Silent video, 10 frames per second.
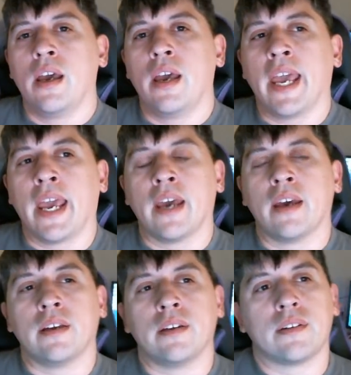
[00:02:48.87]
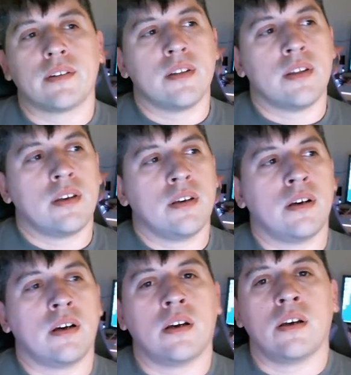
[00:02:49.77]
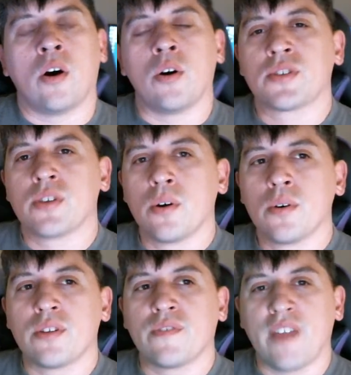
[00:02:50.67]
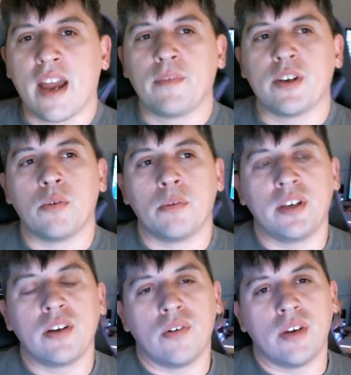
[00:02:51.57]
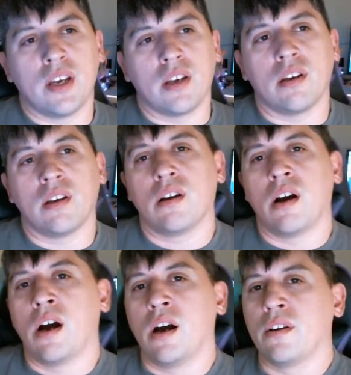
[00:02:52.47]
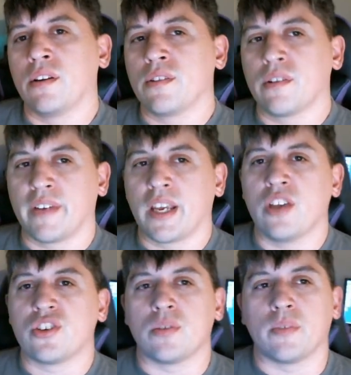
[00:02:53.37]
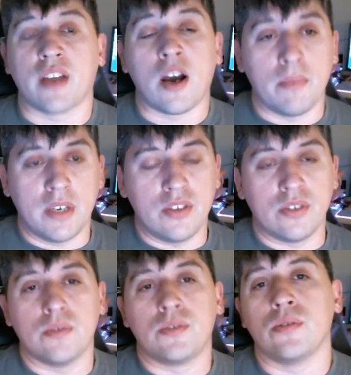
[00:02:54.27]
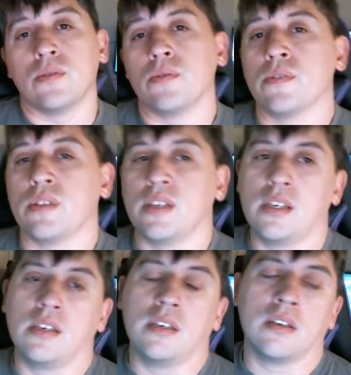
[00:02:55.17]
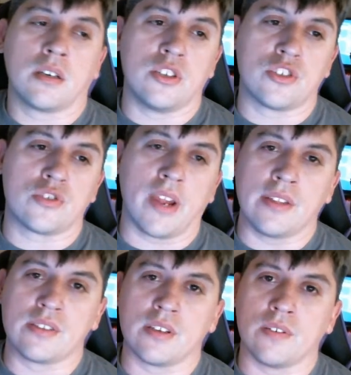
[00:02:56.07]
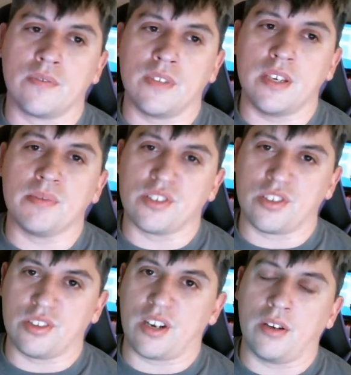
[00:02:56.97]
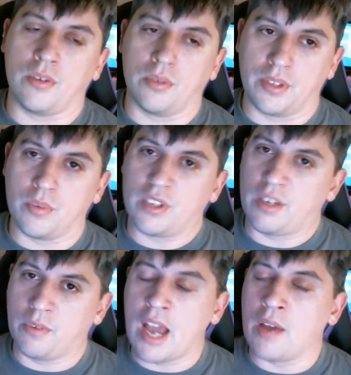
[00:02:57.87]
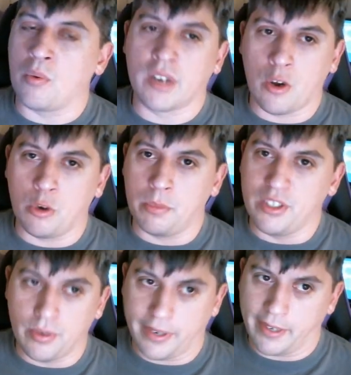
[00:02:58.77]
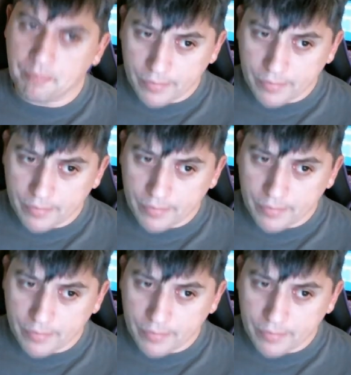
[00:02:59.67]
and also the family will be going on their vacation without me due to the constraints of the position that I hold and what I will be doing.